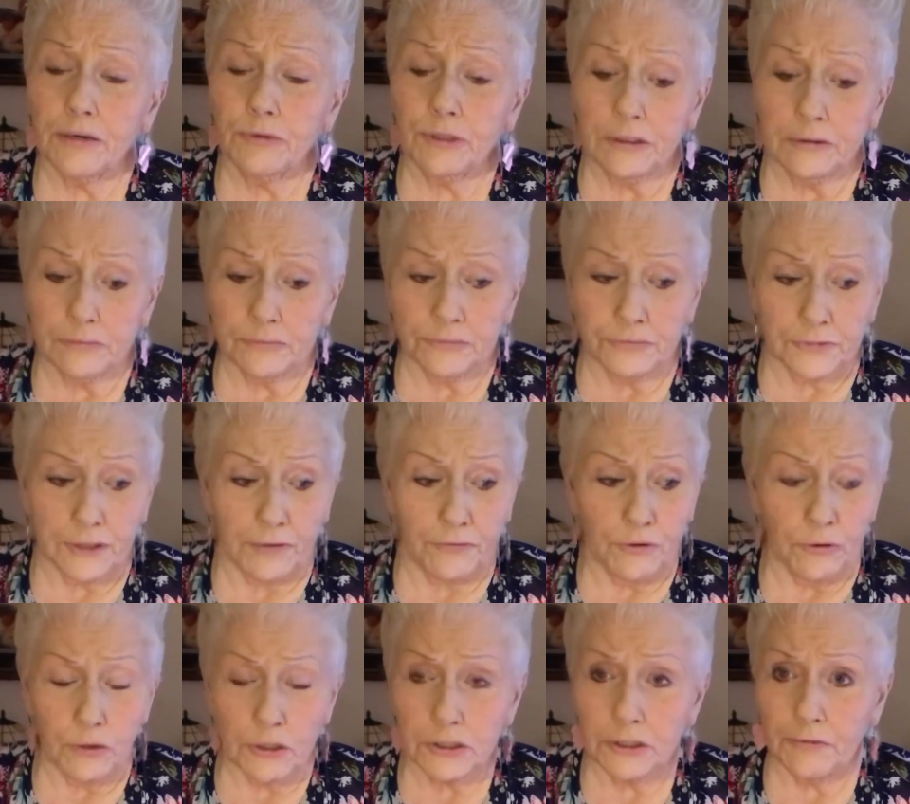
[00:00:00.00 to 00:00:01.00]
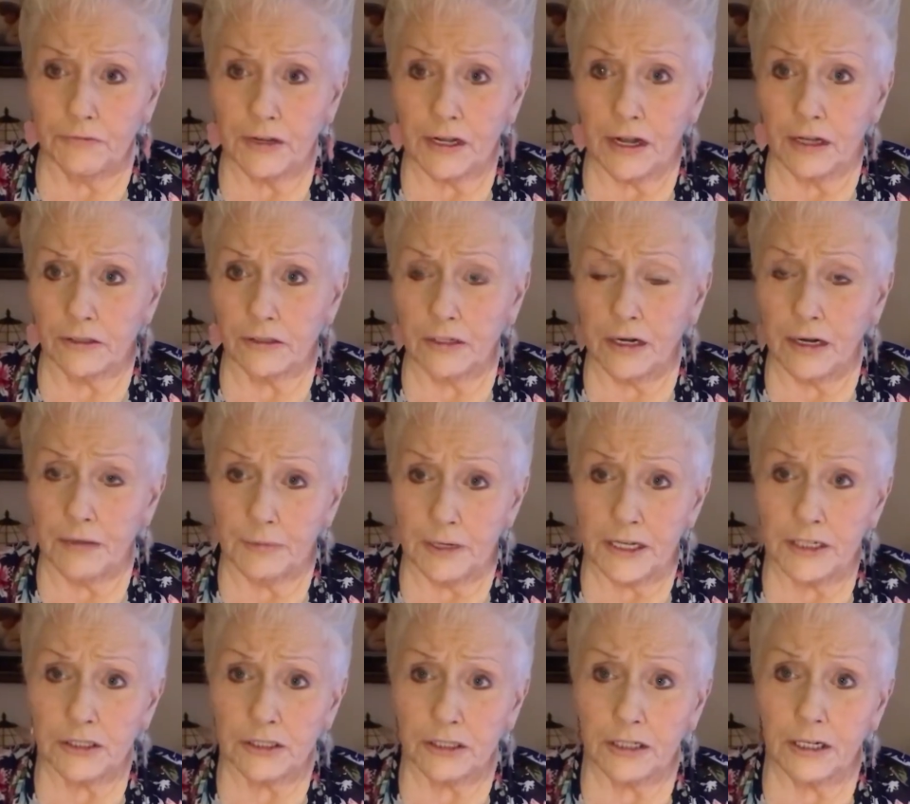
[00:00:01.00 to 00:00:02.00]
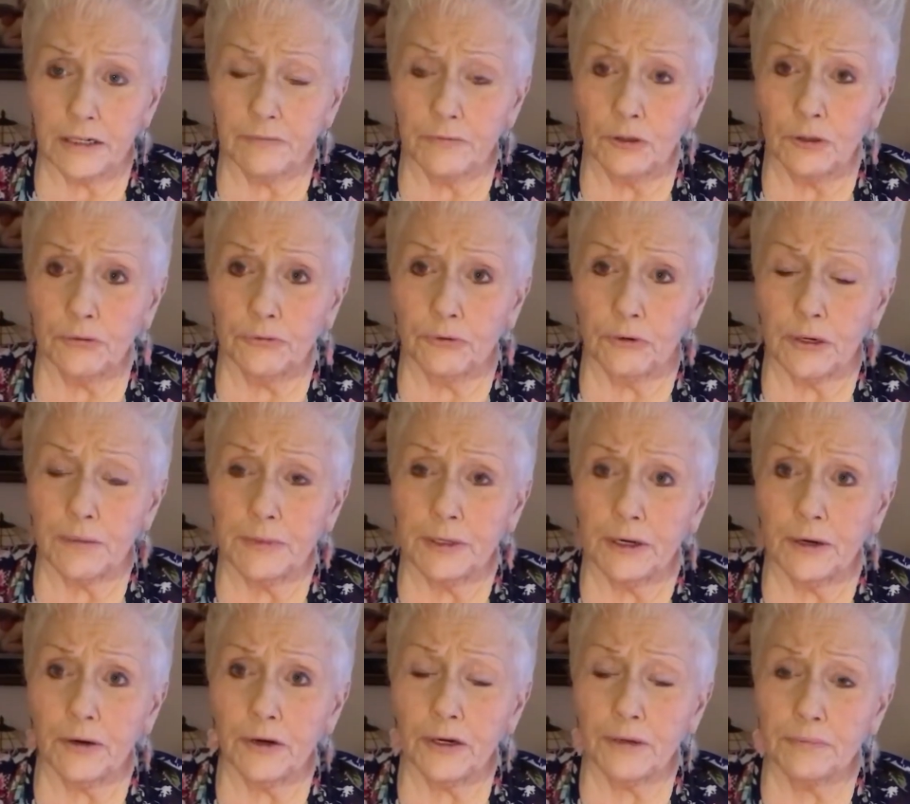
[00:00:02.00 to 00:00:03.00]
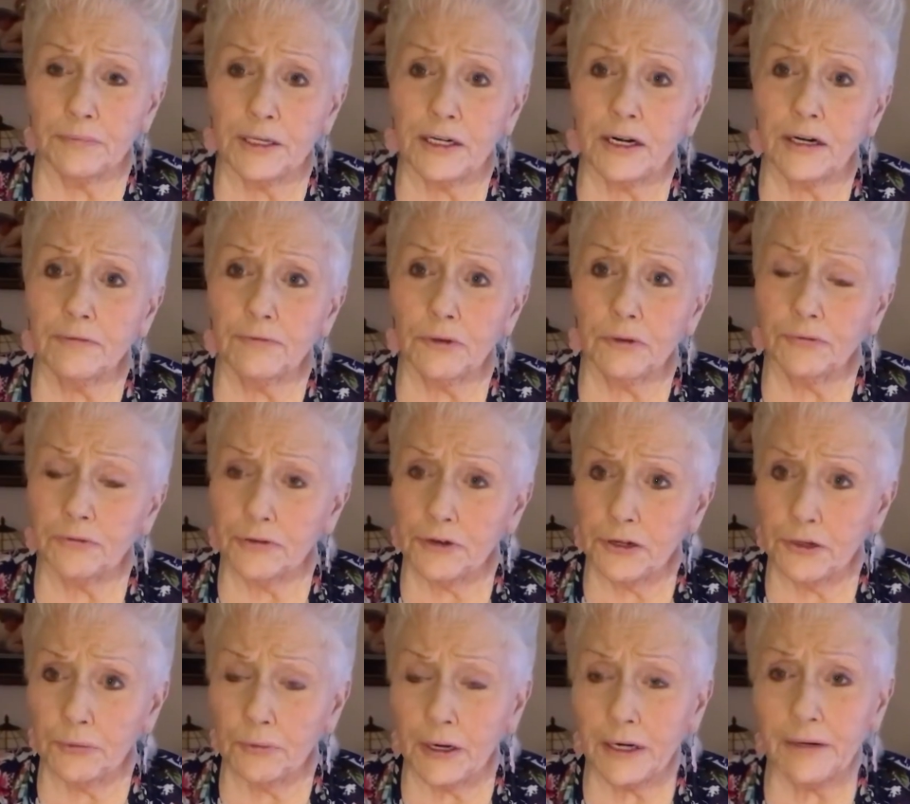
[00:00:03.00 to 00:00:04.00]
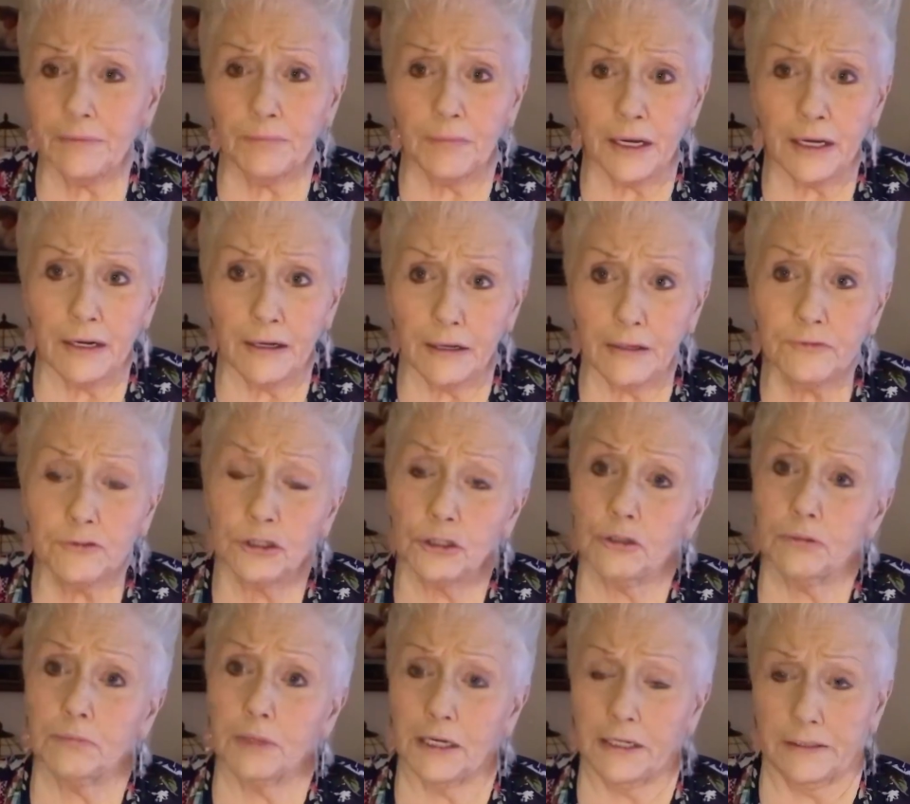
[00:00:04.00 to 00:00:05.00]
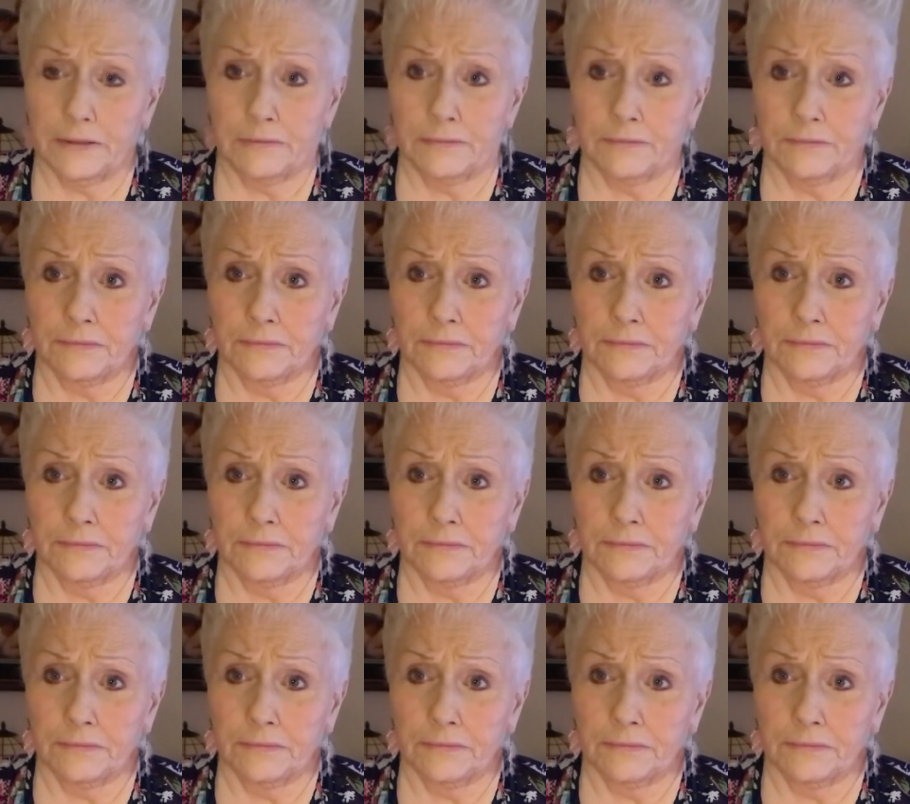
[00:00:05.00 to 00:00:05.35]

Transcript: wouldn't, of course, if he got the nomination, I'd vote for him in a heartbeat. I'd vote for either one of them. I love Joe Biden.